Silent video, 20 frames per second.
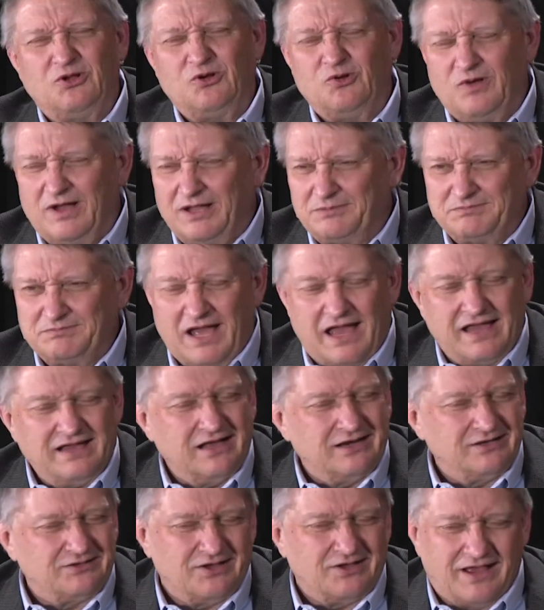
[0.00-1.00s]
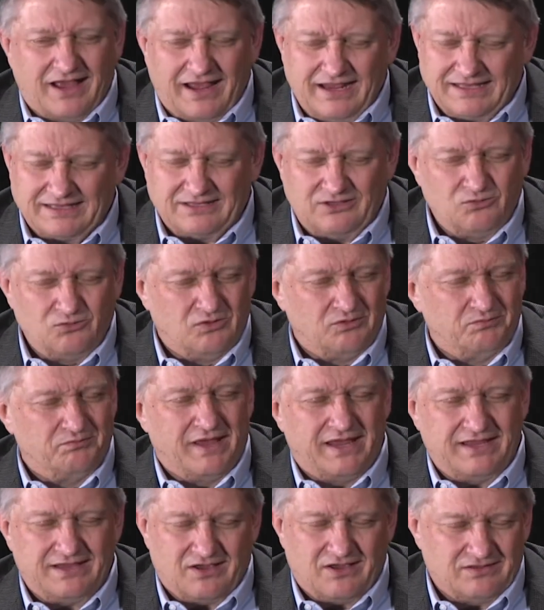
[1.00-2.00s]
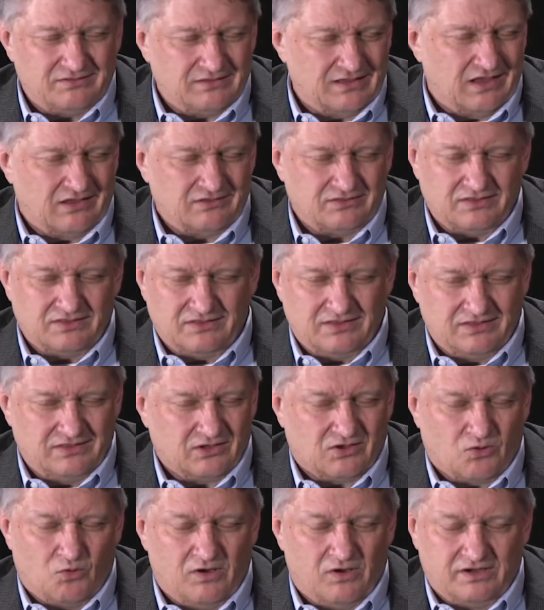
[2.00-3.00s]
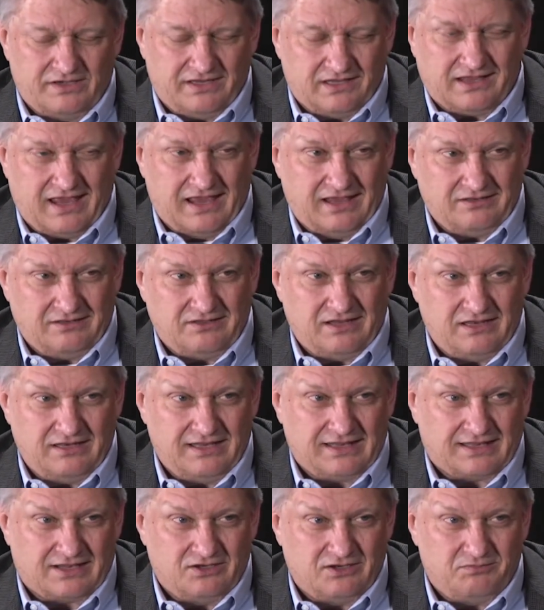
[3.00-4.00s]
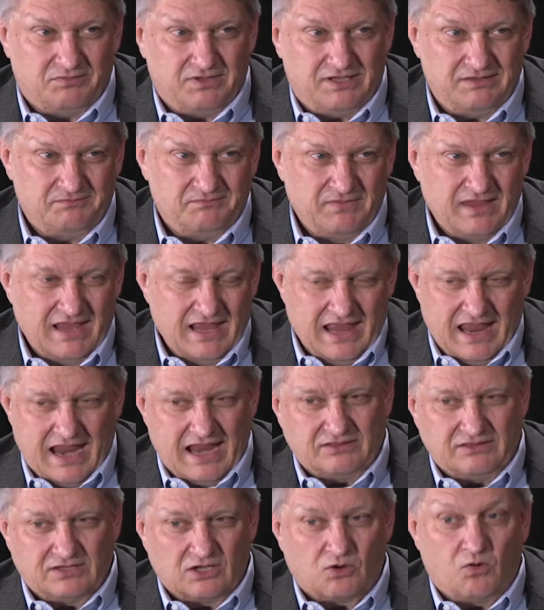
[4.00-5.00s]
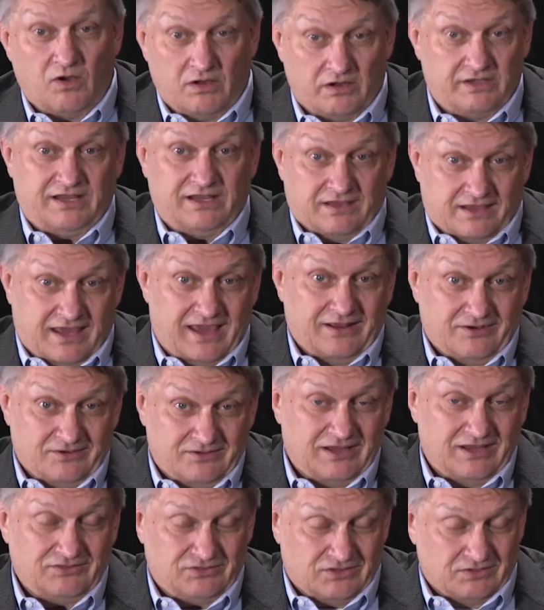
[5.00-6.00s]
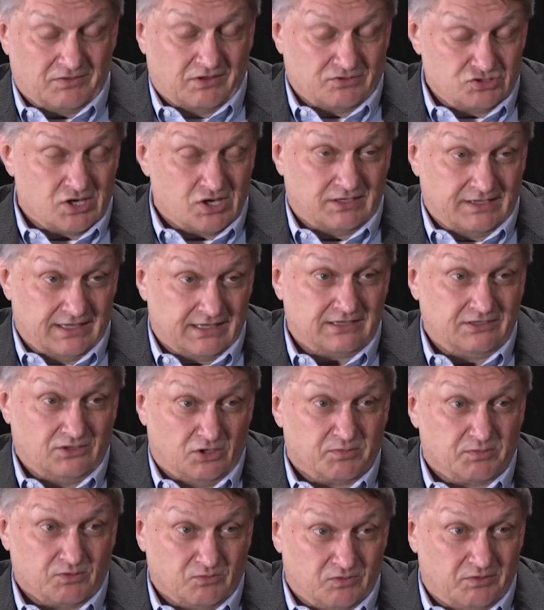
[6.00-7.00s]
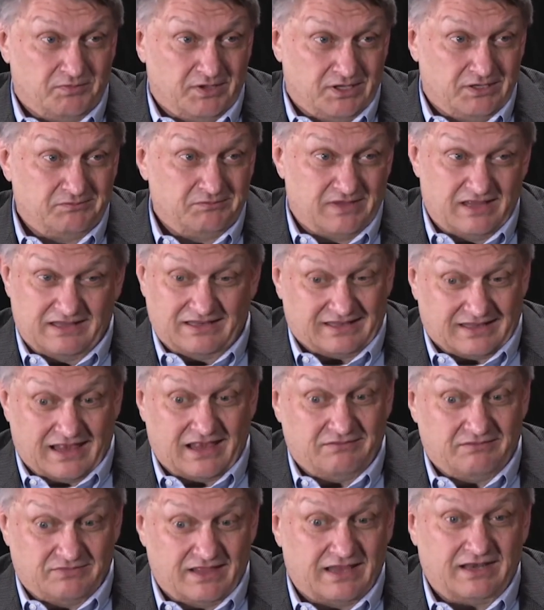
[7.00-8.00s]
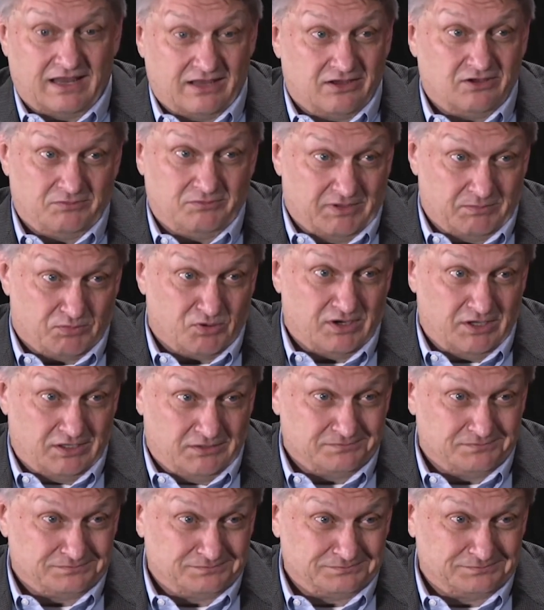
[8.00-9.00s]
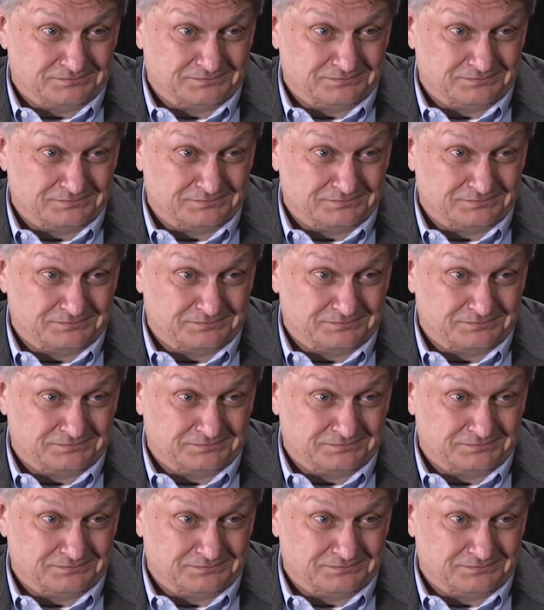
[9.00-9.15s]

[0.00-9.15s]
you know what? I got to tell you, I still will bank on the quality of candidate he's going to be and the quality of candidate that John Hickenlooper will be. And that ain't going to be pretty.